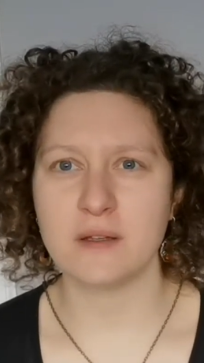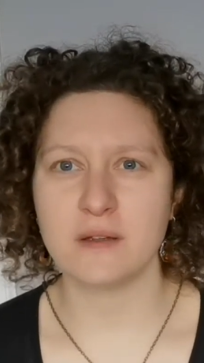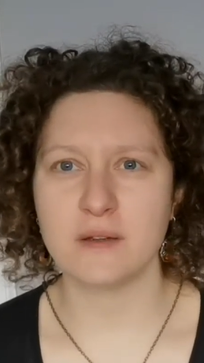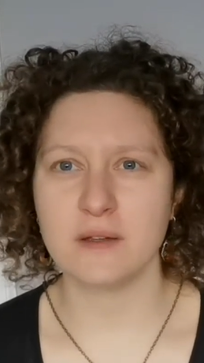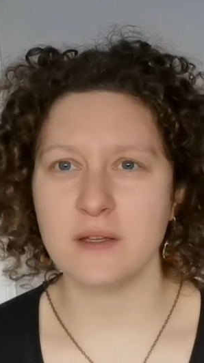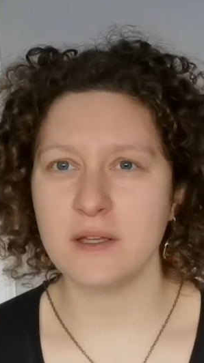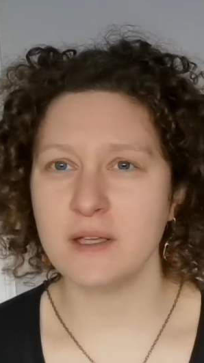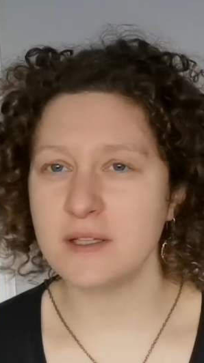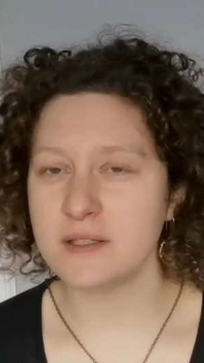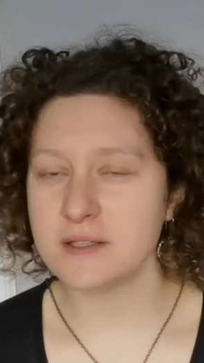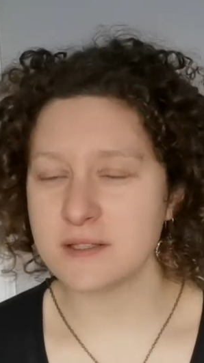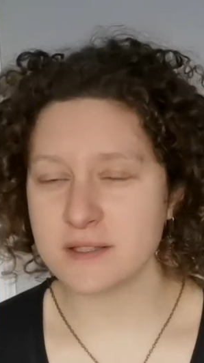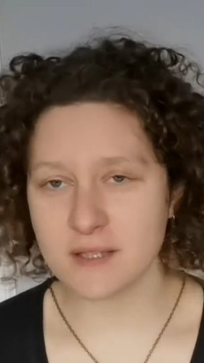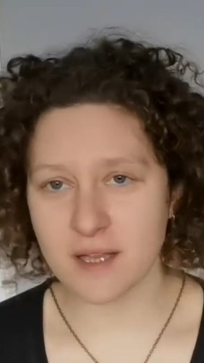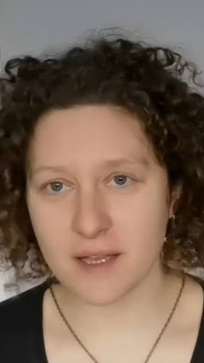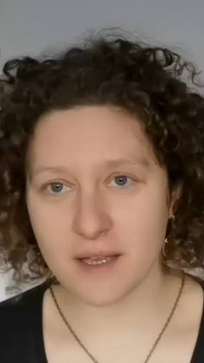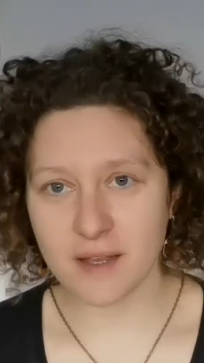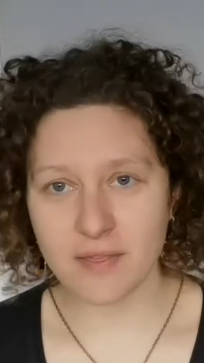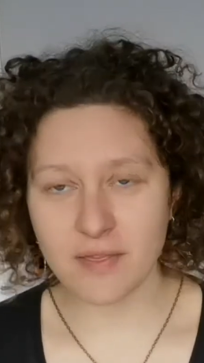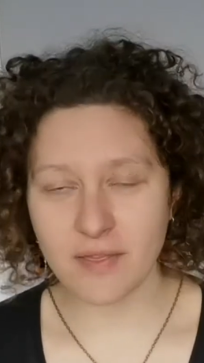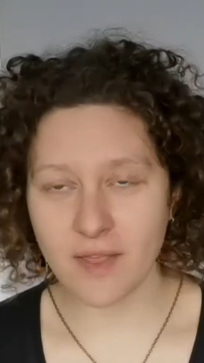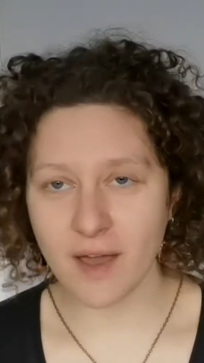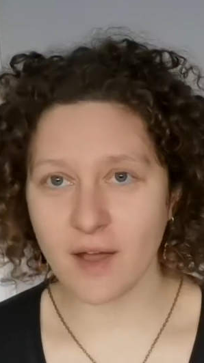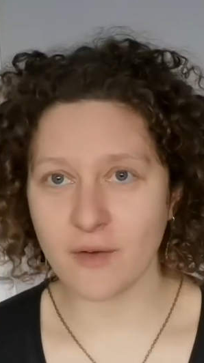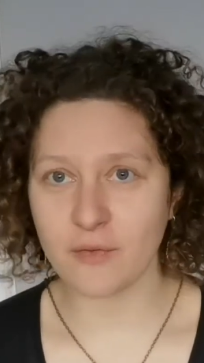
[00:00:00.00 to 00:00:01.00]
it's
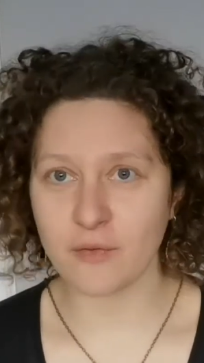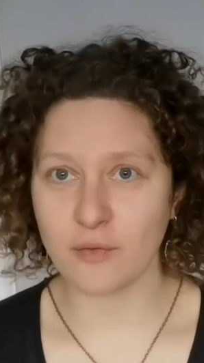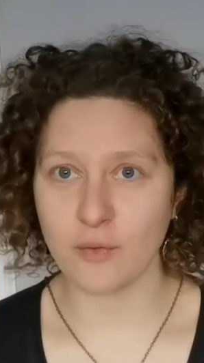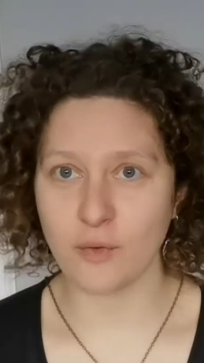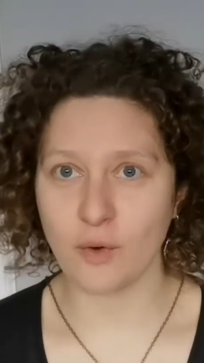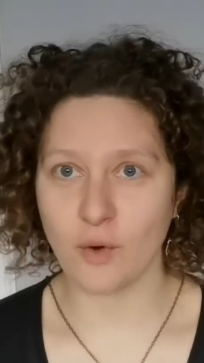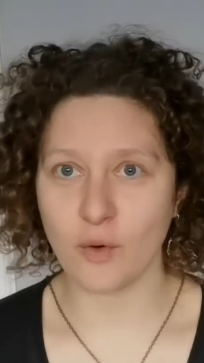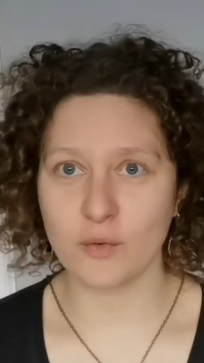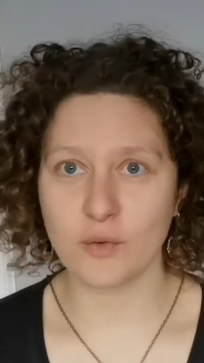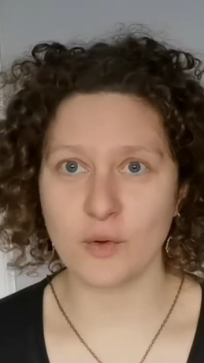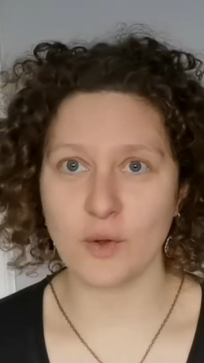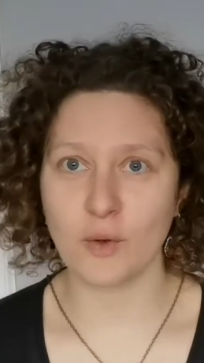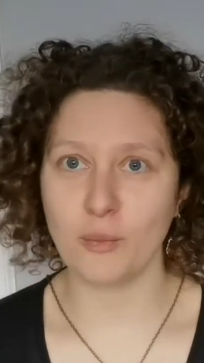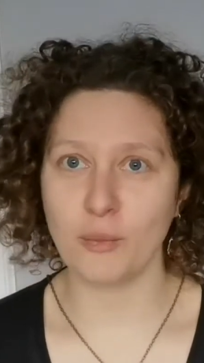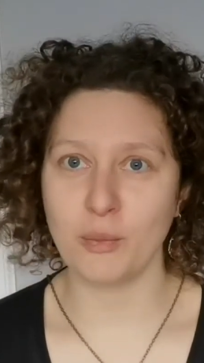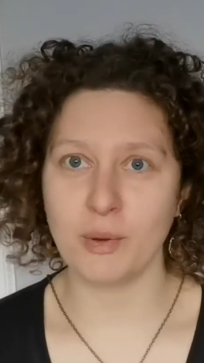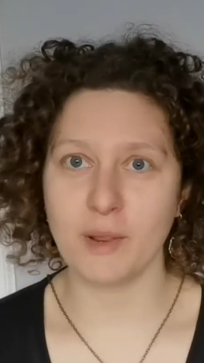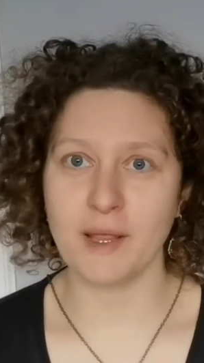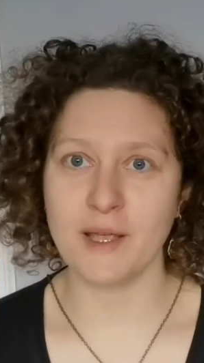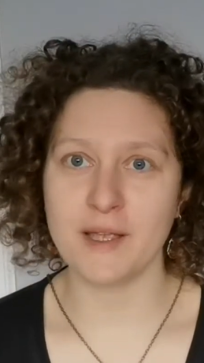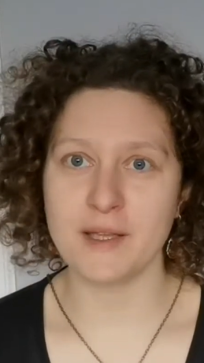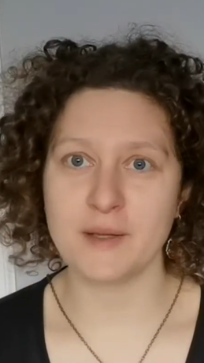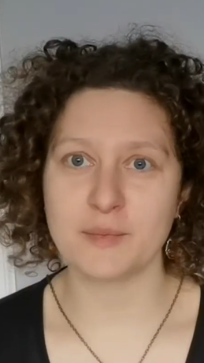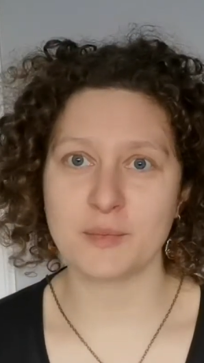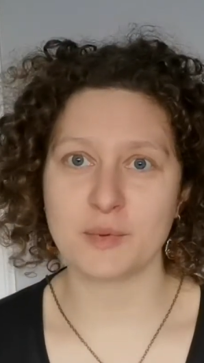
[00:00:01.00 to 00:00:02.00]
enough on your
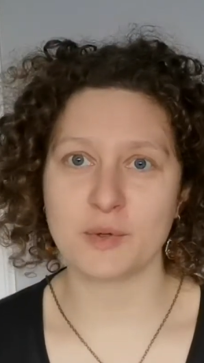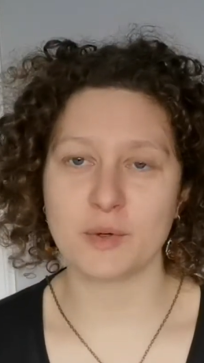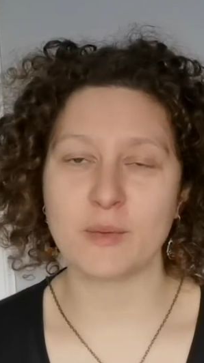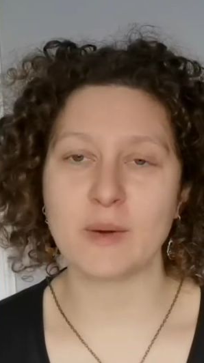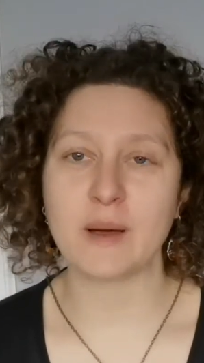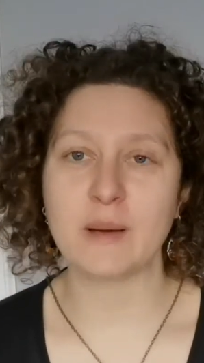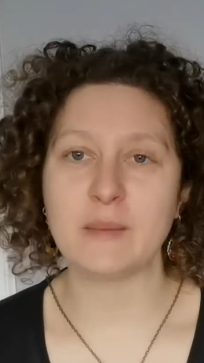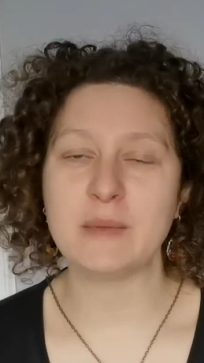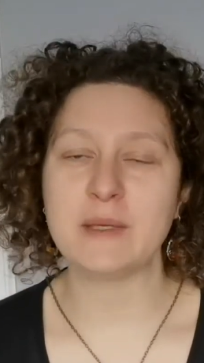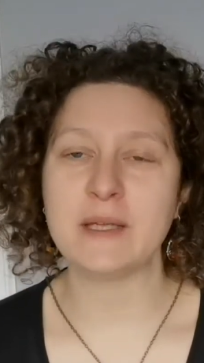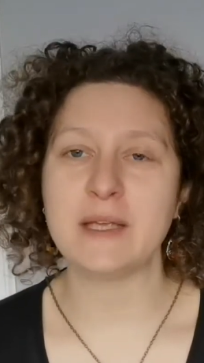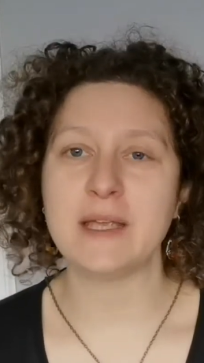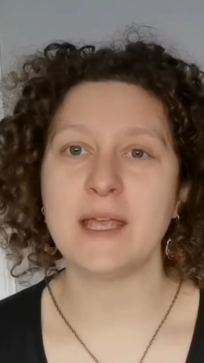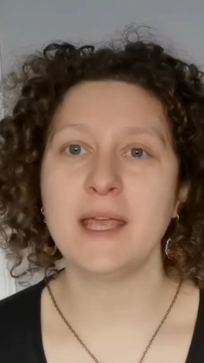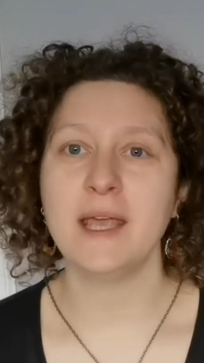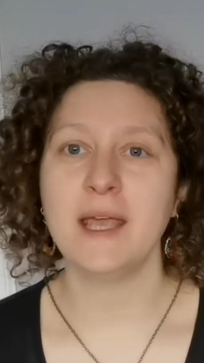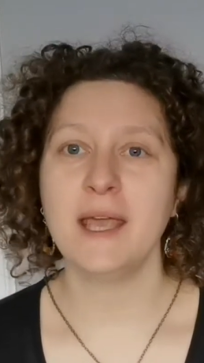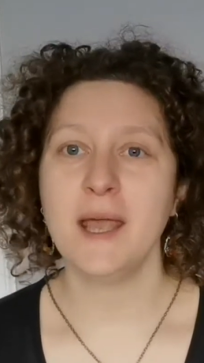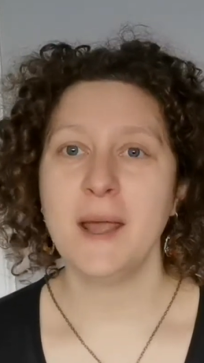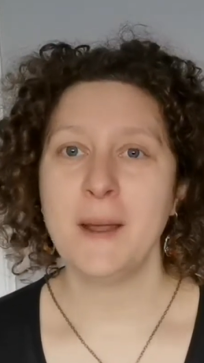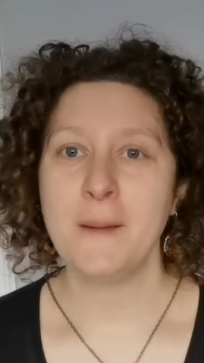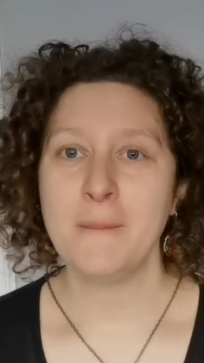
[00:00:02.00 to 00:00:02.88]
plate probably,